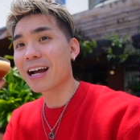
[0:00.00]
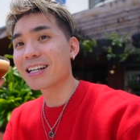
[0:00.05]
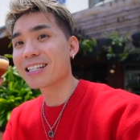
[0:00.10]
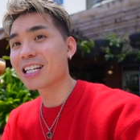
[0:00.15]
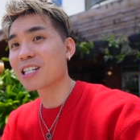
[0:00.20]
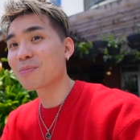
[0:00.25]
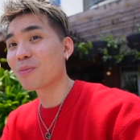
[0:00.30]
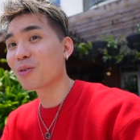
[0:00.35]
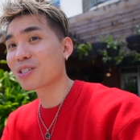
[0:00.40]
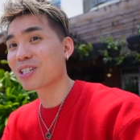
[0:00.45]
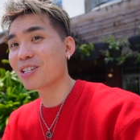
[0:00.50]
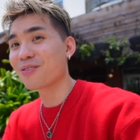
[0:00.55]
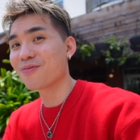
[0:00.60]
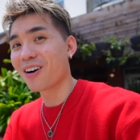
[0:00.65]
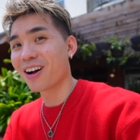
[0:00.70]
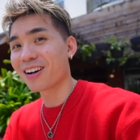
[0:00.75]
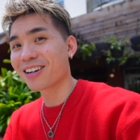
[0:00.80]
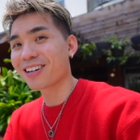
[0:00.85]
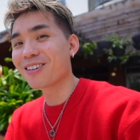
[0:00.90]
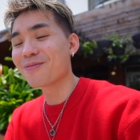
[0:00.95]
I taste mostly
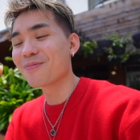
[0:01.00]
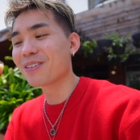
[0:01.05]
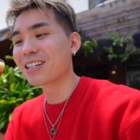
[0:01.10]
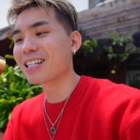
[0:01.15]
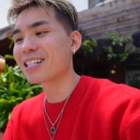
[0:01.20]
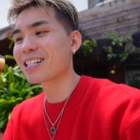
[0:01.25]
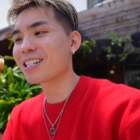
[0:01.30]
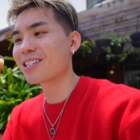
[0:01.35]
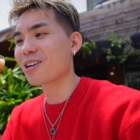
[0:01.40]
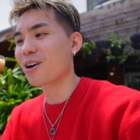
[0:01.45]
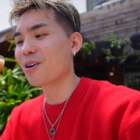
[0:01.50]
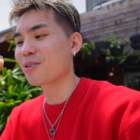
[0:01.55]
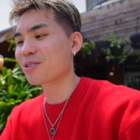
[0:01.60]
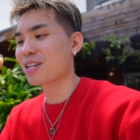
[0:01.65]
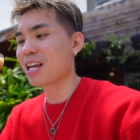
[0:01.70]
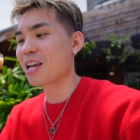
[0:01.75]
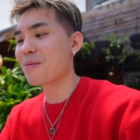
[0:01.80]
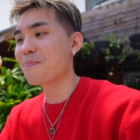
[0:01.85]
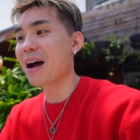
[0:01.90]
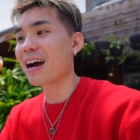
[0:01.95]
vodka, but this is
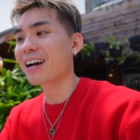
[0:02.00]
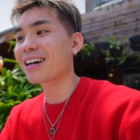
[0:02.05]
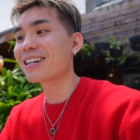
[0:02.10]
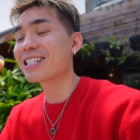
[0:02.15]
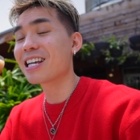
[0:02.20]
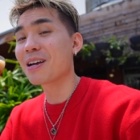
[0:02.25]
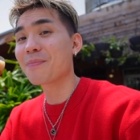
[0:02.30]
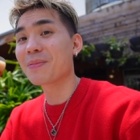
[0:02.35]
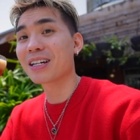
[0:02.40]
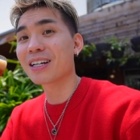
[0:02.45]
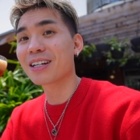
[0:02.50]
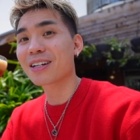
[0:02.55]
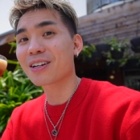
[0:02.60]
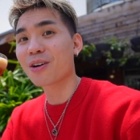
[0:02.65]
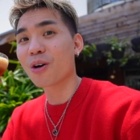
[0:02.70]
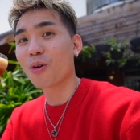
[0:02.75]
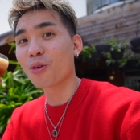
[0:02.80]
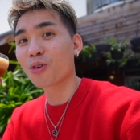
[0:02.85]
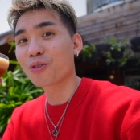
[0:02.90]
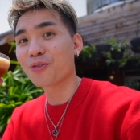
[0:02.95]
also a macadamia
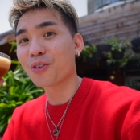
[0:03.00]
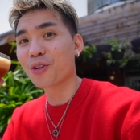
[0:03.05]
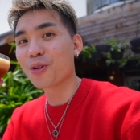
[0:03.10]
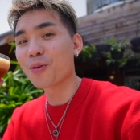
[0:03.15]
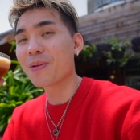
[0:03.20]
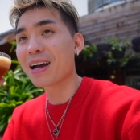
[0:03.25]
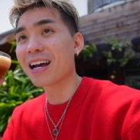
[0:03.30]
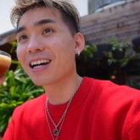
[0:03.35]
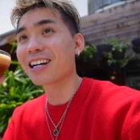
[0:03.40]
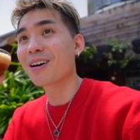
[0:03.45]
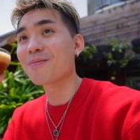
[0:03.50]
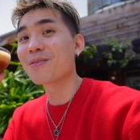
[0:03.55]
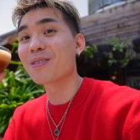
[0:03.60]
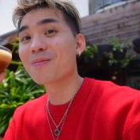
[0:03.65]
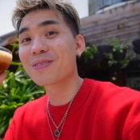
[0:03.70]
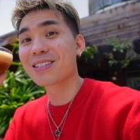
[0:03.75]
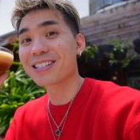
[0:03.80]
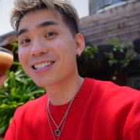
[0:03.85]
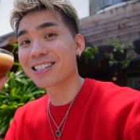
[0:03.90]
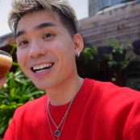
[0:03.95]
nut cold foam and I'm
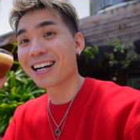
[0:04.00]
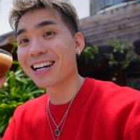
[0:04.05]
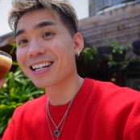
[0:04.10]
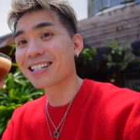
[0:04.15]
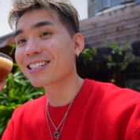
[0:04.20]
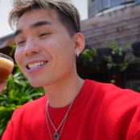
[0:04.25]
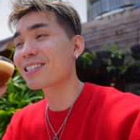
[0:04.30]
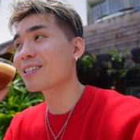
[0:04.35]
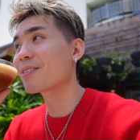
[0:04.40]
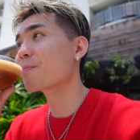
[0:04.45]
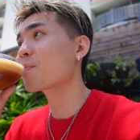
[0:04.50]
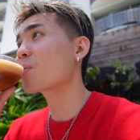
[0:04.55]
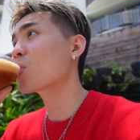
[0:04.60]
obsessed.